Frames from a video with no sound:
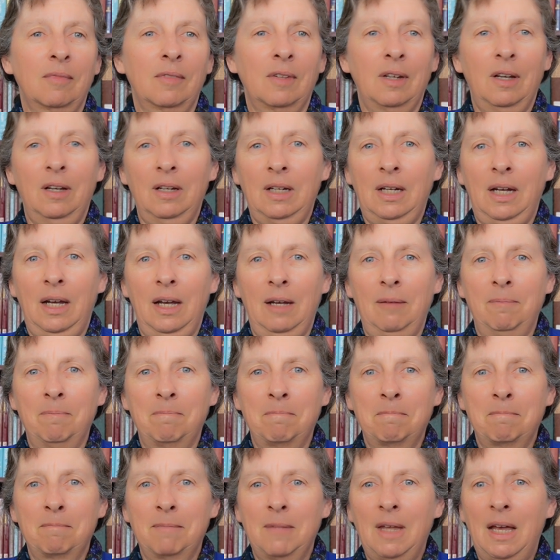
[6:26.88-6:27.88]
Okay,
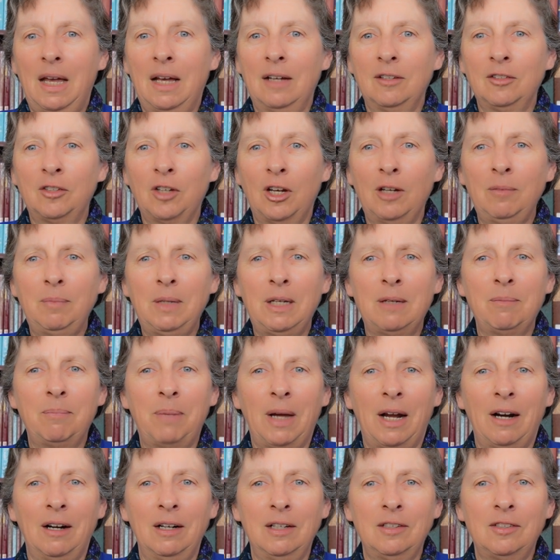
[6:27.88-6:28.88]
now don't be
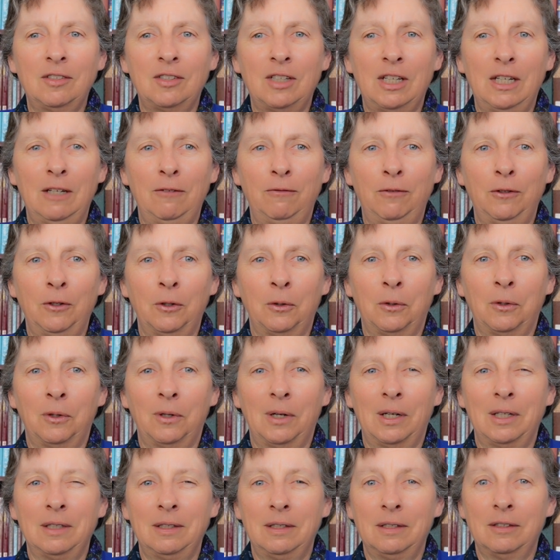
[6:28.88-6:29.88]
embarrassed if
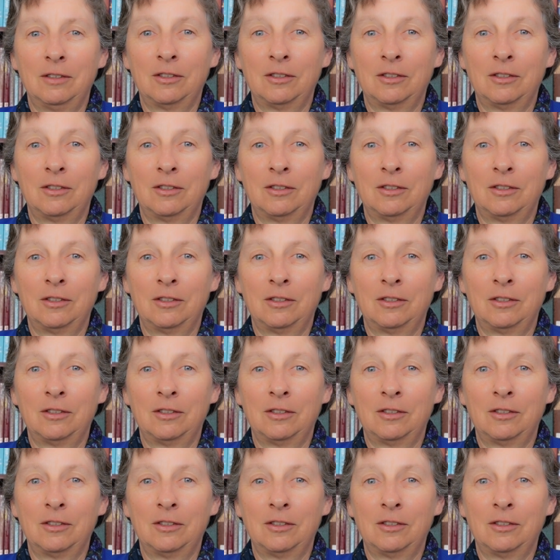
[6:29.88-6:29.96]
you're